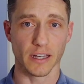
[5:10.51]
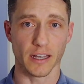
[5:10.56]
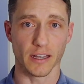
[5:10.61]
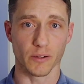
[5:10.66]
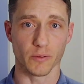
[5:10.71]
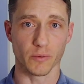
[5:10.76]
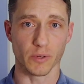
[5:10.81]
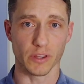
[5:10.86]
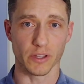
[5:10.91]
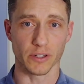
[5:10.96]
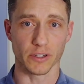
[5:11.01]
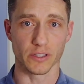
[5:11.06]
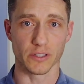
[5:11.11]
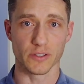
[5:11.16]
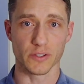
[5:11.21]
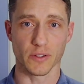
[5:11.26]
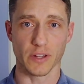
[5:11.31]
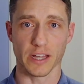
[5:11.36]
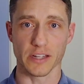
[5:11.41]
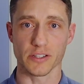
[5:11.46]
with her
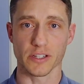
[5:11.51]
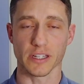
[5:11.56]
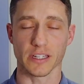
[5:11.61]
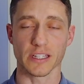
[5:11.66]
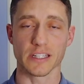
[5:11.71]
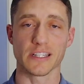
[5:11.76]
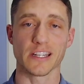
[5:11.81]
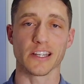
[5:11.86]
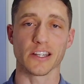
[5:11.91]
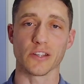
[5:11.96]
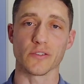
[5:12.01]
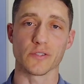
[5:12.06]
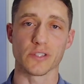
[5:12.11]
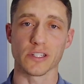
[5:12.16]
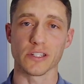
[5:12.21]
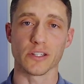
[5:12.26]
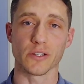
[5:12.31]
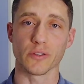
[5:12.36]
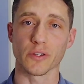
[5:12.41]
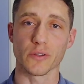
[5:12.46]
so that she continues
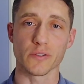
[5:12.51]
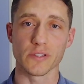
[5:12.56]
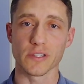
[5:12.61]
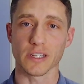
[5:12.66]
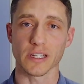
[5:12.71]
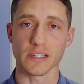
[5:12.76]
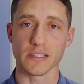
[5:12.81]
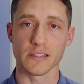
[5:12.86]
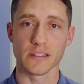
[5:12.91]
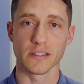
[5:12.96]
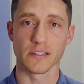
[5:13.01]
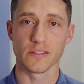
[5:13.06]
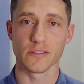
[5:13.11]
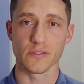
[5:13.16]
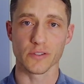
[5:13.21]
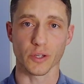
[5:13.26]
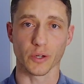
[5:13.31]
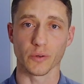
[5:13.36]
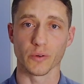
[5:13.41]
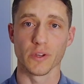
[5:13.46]
to do those things.
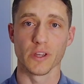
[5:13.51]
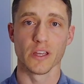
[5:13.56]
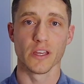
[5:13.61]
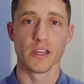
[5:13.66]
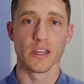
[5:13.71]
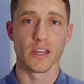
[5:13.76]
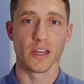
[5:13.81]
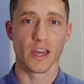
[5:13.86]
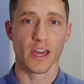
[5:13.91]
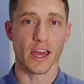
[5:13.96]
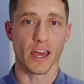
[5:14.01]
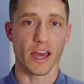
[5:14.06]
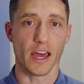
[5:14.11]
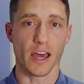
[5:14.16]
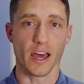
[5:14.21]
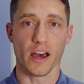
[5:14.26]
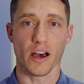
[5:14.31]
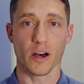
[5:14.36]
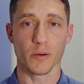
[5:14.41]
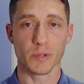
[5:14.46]
So
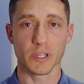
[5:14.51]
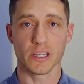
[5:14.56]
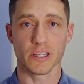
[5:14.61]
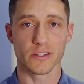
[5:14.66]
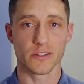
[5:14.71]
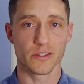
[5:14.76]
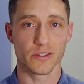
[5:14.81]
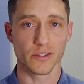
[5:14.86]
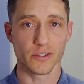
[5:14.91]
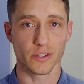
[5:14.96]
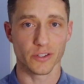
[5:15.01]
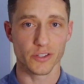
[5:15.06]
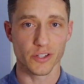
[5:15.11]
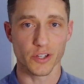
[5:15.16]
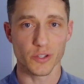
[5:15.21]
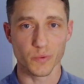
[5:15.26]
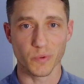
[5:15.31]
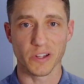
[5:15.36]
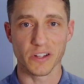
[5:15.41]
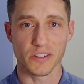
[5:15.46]
all because
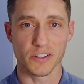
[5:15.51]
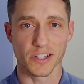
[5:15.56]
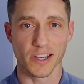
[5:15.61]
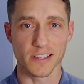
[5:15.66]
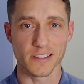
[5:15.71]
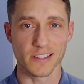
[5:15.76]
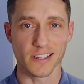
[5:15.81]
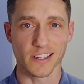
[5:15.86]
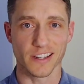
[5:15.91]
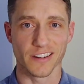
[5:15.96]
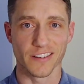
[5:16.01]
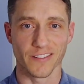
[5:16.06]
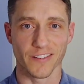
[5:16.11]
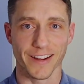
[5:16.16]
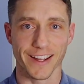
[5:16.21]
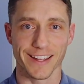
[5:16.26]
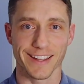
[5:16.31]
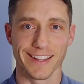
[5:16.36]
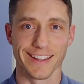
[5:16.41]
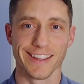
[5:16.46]
she's well adjusted,
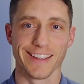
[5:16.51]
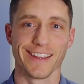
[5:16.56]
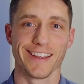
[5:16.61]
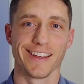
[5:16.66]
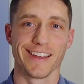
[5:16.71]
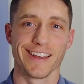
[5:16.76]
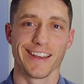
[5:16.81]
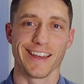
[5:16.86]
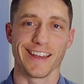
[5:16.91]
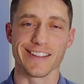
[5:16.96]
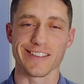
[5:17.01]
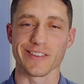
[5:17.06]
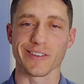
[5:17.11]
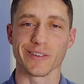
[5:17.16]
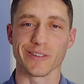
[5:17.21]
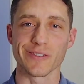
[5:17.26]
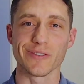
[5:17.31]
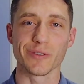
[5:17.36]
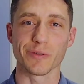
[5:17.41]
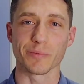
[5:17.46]
right? And
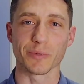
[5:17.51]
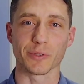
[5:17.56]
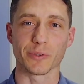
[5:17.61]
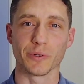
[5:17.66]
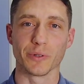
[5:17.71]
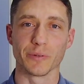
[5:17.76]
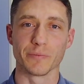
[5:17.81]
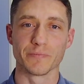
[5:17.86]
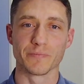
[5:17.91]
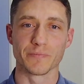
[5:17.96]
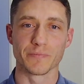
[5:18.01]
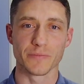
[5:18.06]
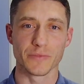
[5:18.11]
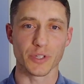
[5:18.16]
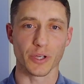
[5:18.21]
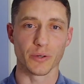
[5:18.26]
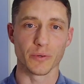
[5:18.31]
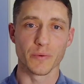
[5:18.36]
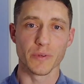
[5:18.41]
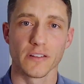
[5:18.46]
so it's super cool.
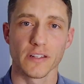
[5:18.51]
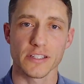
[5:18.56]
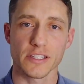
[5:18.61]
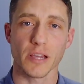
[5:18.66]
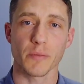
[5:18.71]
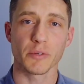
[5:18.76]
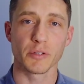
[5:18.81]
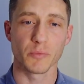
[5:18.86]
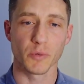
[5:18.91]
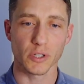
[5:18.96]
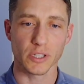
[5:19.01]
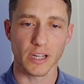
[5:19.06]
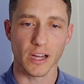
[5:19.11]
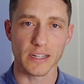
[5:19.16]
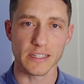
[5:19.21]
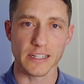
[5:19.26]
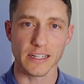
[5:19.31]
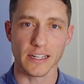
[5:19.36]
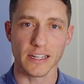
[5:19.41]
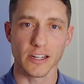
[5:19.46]
So let's hop into more
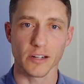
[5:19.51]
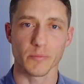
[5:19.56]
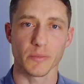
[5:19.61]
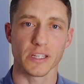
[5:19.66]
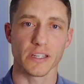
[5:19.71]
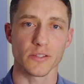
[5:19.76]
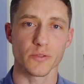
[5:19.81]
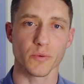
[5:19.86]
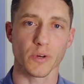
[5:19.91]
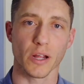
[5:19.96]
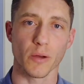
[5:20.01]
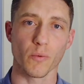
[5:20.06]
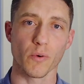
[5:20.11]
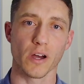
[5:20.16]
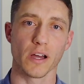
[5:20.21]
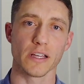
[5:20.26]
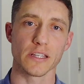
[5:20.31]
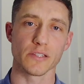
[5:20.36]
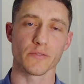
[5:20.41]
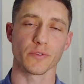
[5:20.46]
content here, because what I
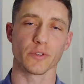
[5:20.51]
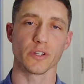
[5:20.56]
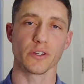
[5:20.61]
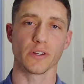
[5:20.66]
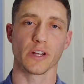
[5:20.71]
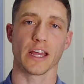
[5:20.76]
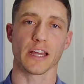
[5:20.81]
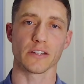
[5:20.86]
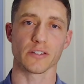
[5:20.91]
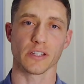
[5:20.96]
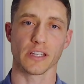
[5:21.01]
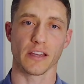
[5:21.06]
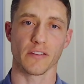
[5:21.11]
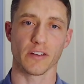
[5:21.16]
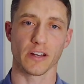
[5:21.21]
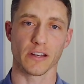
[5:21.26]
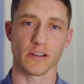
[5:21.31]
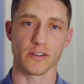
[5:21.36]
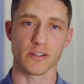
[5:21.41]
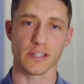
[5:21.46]
want is for you to actually have
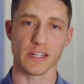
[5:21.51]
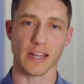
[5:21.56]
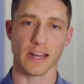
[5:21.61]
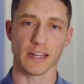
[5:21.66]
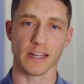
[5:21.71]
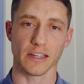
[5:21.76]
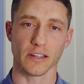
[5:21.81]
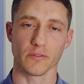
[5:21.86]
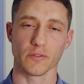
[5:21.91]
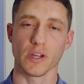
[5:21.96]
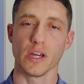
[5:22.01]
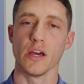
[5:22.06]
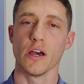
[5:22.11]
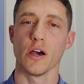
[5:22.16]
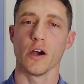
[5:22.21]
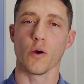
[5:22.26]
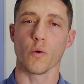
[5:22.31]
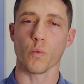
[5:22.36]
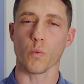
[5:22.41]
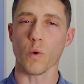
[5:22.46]
an understanding of
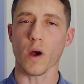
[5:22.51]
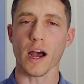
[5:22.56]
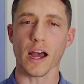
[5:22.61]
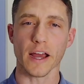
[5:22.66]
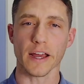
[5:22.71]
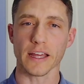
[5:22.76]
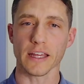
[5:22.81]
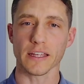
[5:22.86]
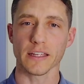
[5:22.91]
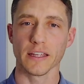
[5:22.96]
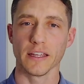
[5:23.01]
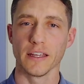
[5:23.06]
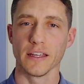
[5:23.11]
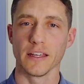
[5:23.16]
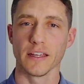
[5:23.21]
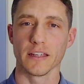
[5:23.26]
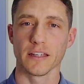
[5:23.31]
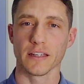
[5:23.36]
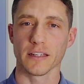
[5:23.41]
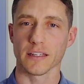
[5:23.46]
why
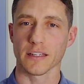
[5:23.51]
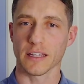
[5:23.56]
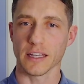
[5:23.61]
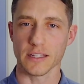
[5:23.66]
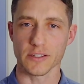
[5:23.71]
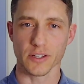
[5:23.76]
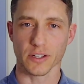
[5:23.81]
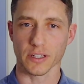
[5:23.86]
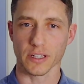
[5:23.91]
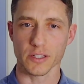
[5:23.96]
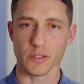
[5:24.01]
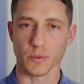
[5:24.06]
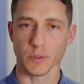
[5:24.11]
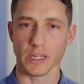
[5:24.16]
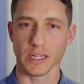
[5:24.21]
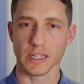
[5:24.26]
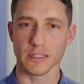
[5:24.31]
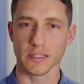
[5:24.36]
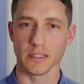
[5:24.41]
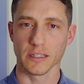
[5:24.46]
kids are this
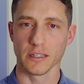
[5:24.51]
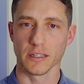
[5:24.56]
way